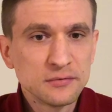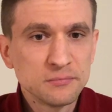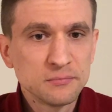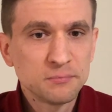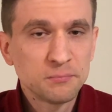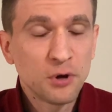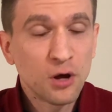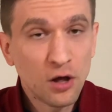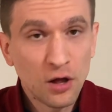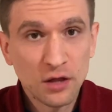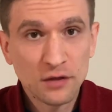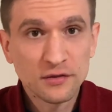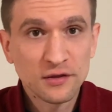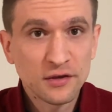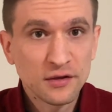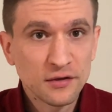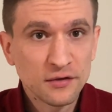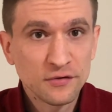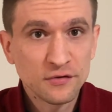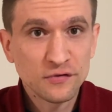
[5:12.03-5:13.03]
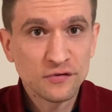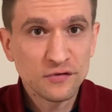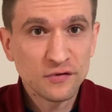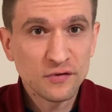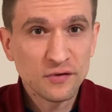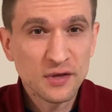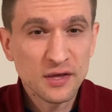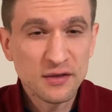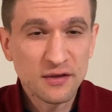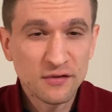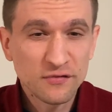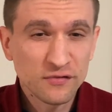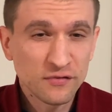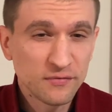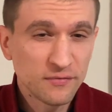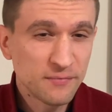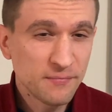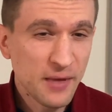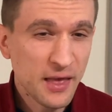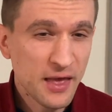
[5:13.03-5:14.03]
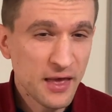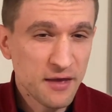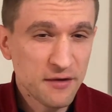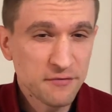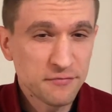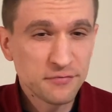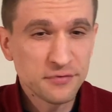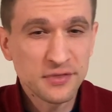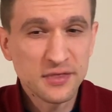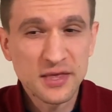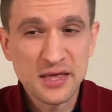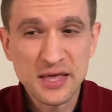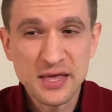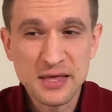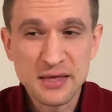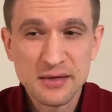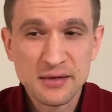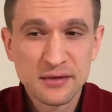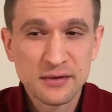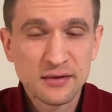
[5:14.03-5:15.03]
Paul does. He doesn't have the